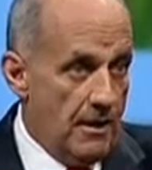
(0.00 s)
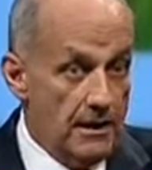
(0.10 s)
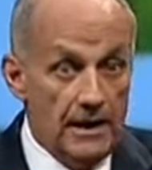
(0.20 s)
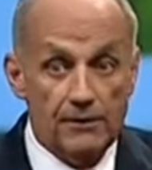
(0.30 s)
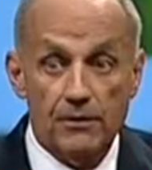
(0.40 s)

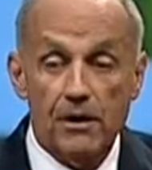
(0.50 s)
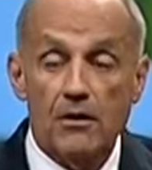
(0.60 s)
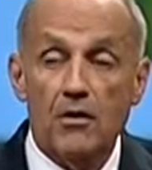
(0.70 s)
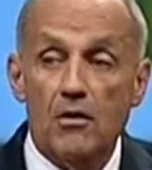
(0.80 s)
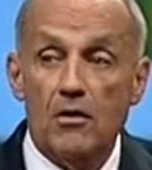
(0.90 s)
And I
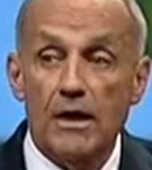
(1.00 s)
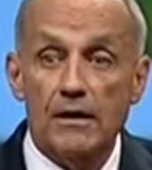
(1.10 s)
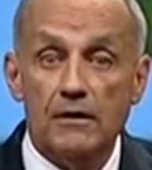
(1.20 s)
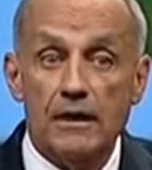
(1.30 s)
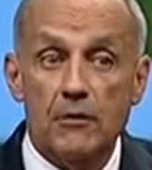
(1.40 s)
thought, Oh,
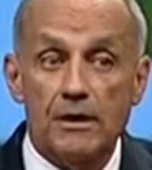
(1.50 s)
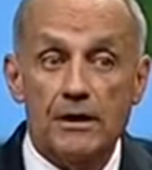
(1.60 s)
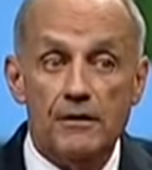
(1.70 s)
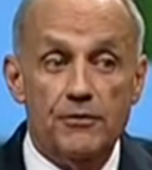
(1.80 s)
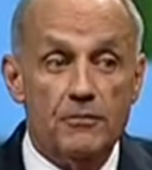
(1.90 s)
hell, they want
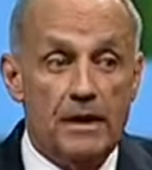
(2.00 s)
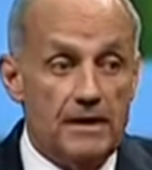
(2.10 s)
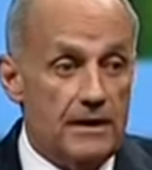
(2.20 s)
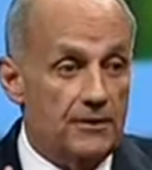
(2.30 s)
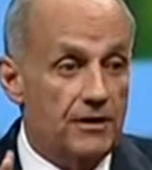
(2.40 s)
to interview
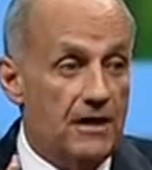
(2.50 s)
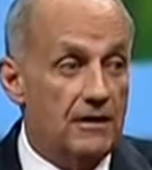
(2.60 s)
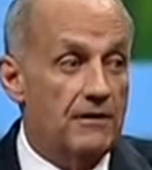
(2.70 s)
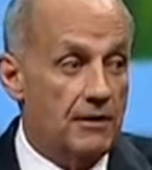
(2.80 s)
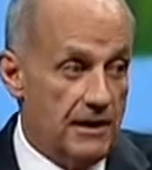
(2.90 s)
my kids. I'll
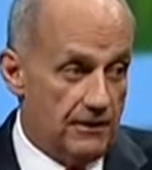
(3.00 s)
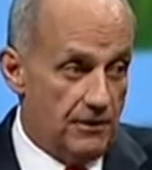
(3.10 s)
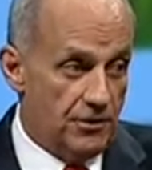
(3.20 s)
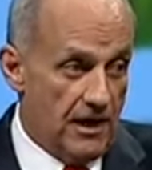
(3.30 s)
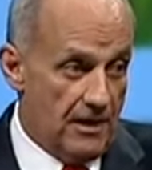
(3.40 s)
never get
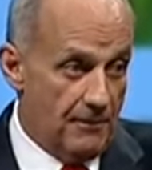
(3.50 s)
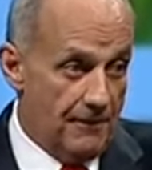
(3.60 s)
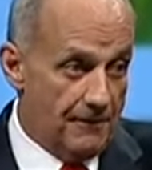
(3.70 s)
the job.